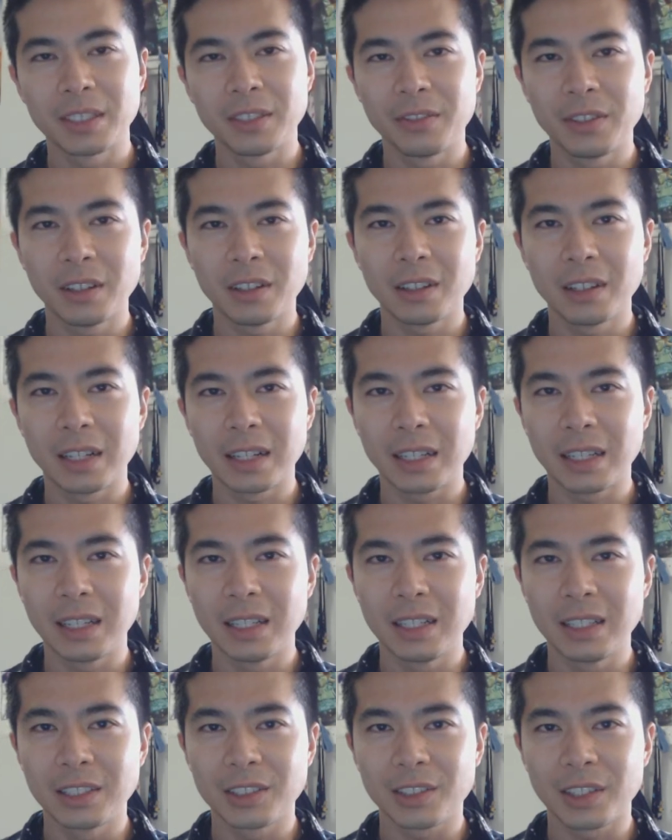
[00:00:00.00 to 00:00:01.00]
she felt like
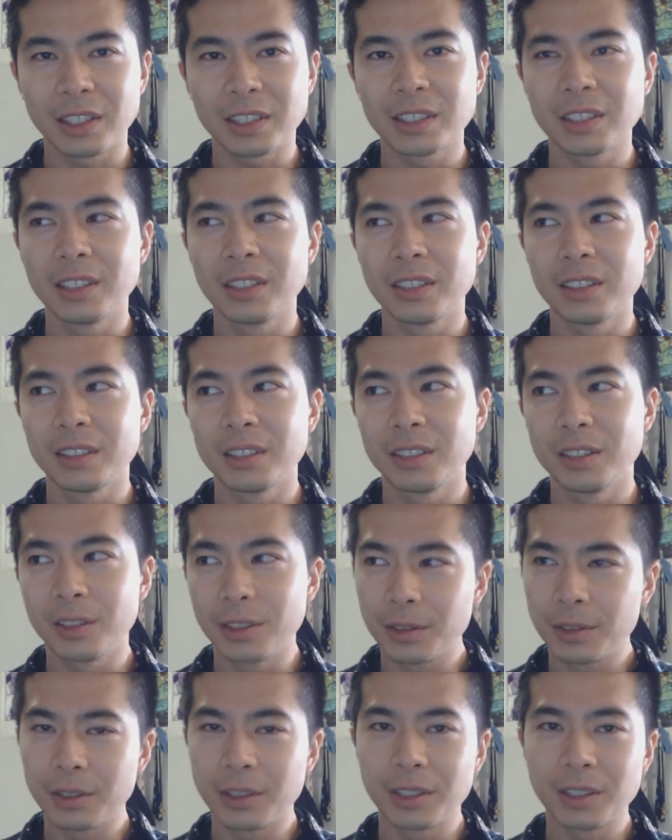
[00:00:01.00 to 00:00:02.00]
he didn't trust her to
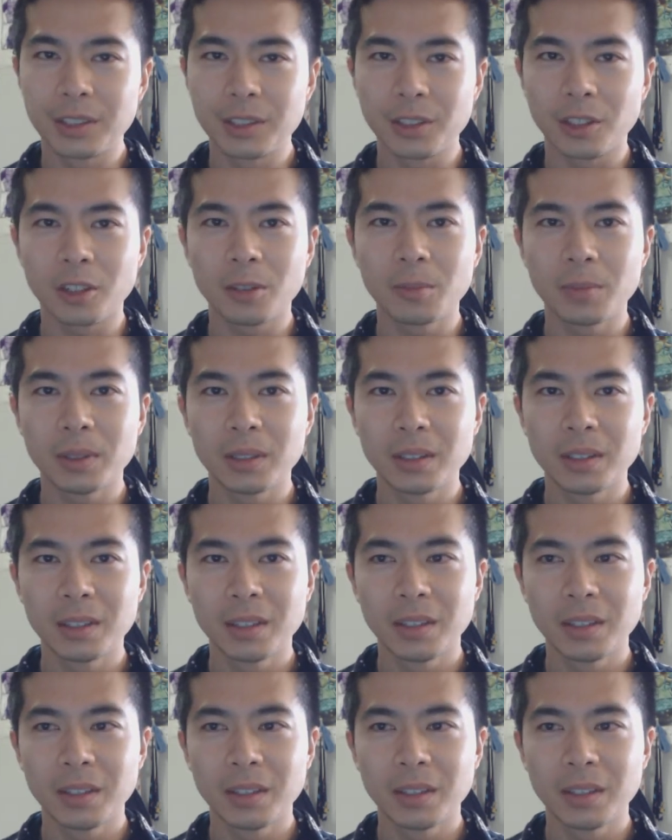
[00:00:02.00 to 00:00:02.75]
do this job.